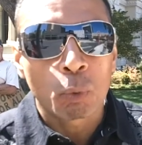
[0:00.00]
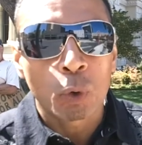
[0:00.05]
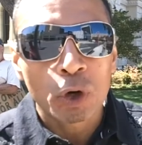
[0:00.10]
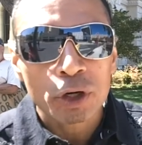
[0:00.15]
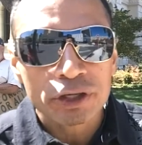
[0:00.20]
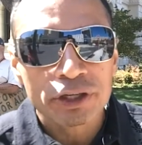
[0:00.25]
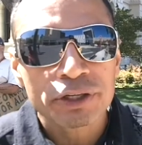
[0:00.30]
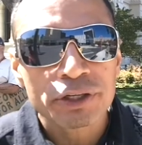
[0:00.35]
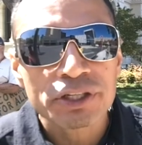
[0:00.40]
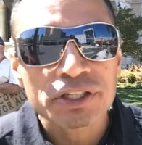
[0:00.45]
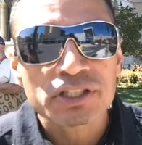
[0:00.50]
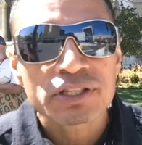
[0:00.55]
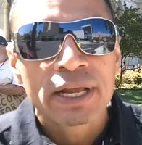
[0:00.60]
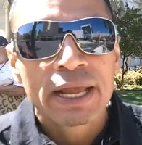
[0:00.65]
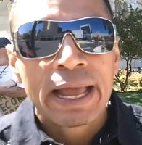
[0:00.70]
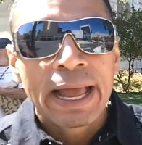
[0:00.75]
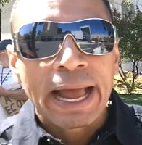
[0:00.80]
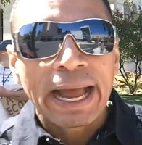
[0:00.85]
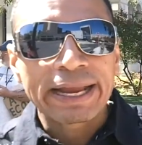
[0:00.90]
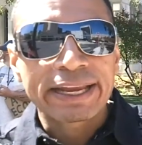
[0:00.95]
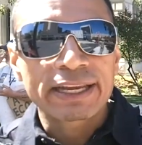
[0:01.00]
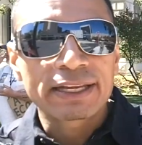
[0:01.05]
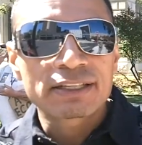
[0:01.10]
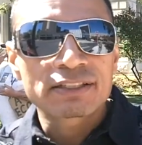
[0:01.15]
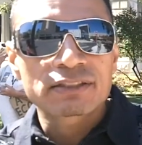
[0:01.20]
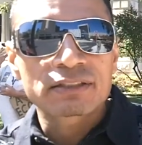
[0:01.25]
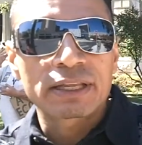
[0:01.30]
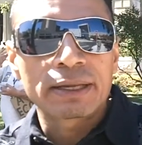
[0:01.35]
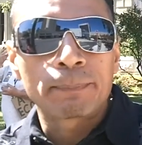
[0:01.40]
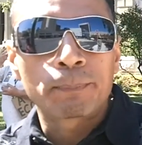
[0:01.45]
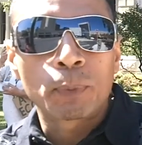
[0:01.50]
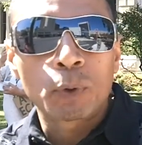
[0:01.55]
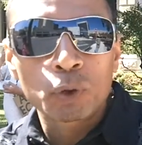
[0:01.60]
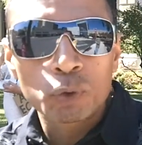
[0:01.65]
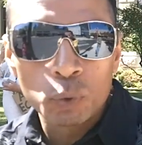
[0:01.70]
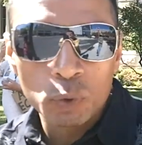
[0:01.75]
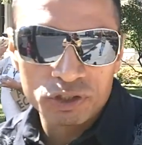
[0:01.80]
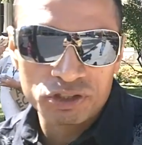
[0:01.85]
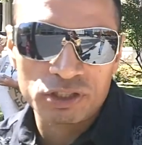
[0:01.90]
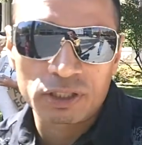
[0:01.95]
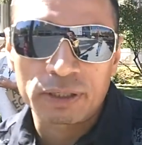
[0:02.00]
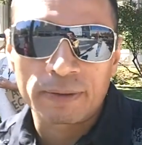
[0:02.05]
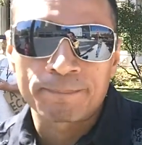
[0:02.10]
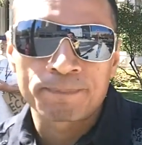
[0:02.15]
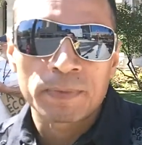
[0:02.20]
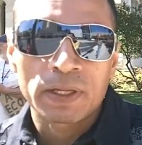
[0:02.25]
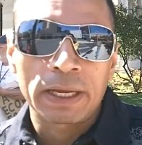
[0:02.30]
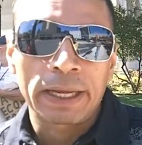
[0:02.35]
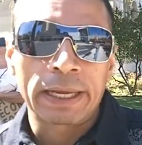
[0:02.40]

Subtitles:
workers against the bourgeoisie,